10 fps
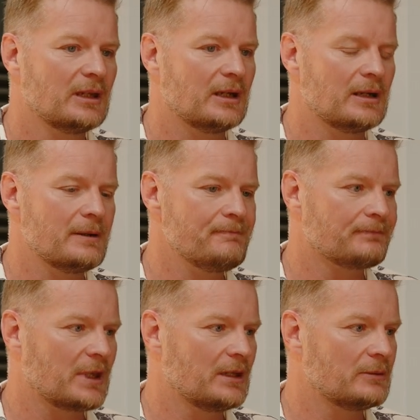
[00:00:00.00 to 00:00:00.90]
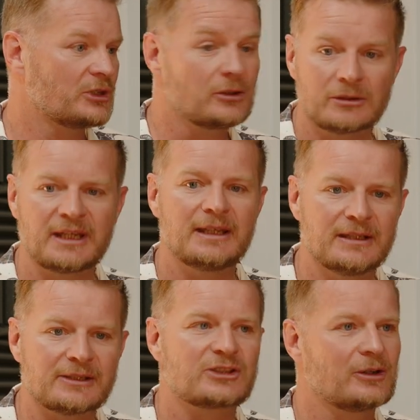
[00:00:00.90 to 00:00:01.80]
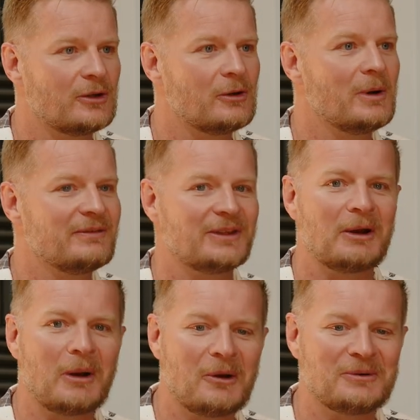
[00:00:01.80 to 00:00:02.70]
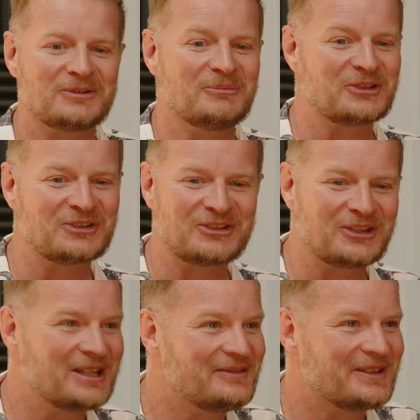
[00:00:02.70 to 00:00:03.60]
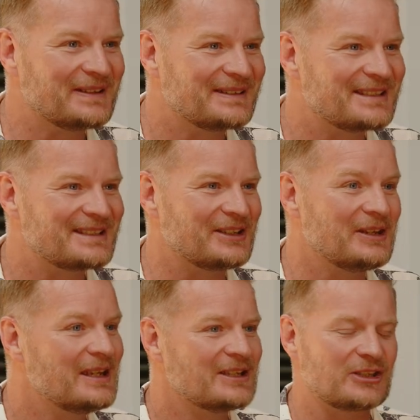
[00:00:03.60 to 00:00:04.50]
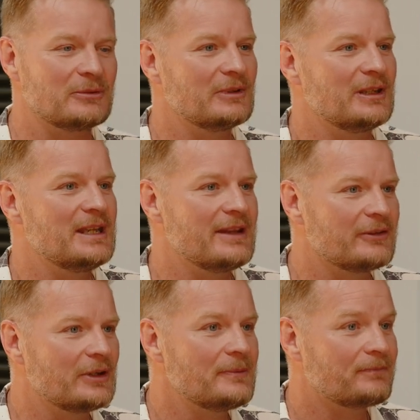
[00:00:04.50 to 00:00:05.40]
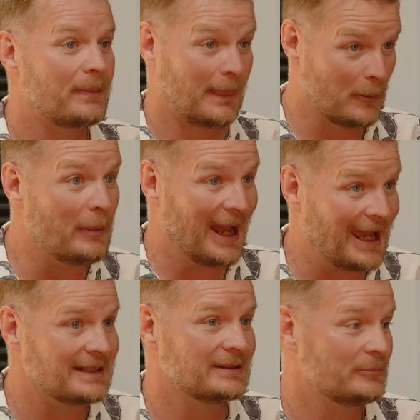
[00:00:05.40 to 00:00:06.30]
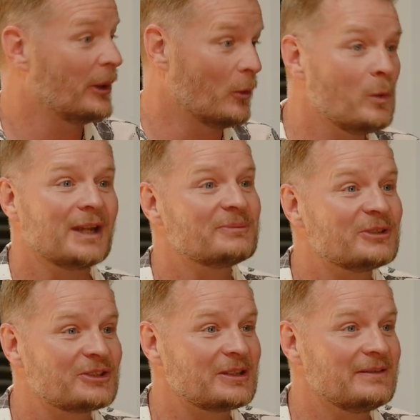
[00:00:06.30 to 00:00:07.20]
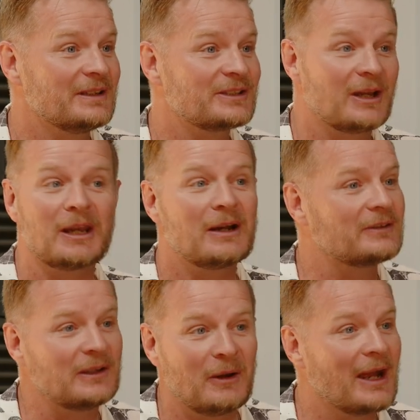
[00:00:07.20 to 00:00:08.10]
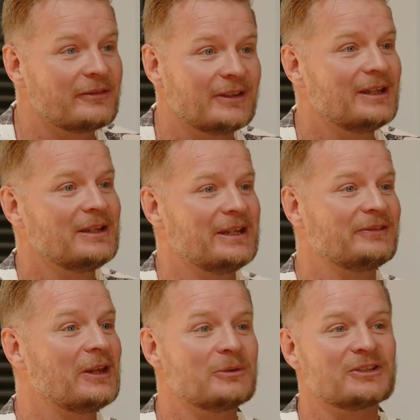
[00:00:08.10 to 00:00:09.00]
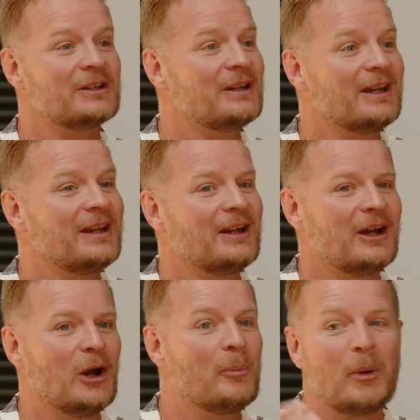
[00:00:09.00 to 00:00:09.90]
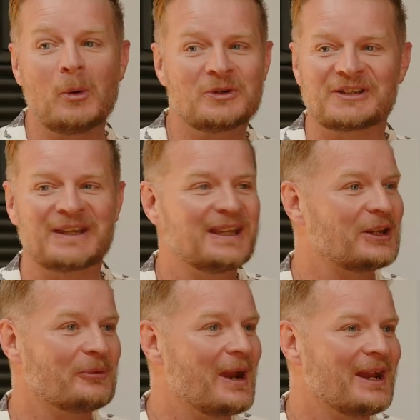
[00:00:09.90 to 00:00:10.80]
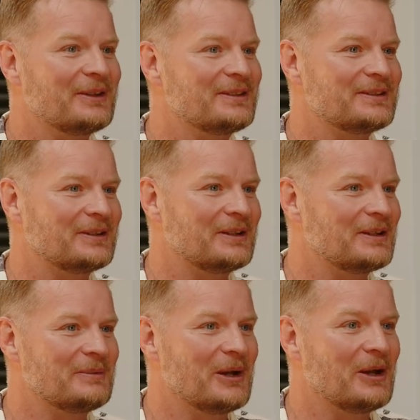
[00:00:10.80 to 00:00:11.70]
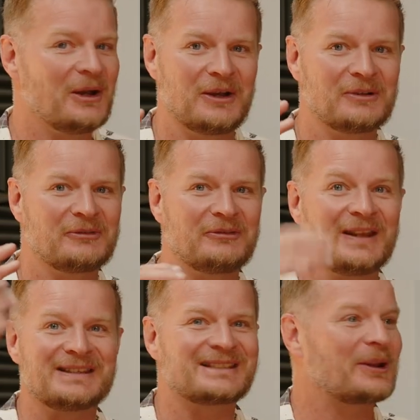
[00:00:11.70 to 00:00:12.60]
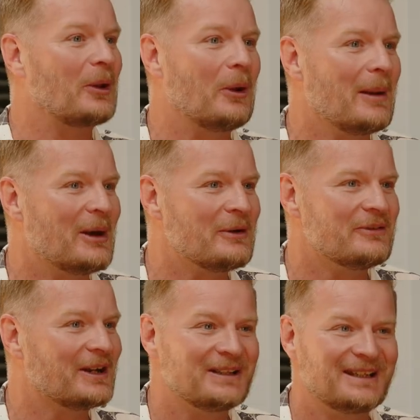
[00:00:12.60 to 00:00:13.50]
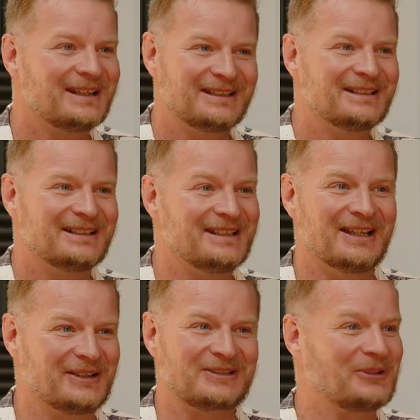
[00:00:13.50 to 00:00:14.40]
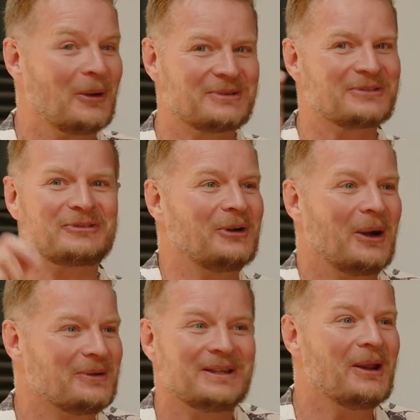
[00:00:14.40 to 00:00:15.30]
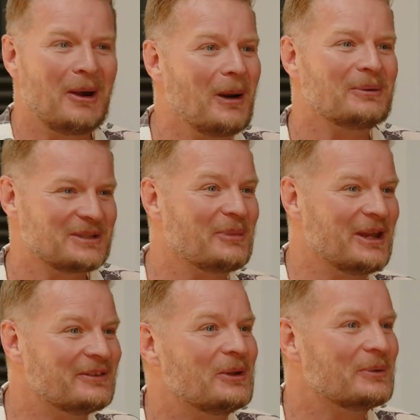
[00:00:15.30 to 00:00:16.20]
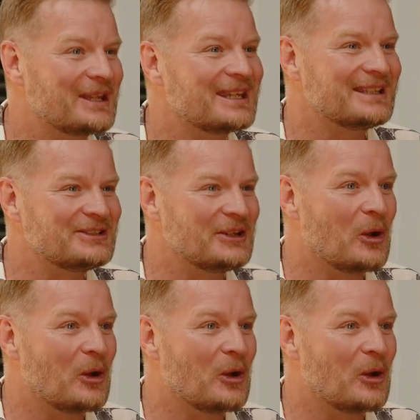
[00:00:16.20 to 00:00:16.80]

I was a good kid at school, even though I was mischievous. And so never bad, but always mischievous. I loved life. If there was a ball to kick around, a fence to climb over, a stone to throw. You know, I was a bit of a naughty kid.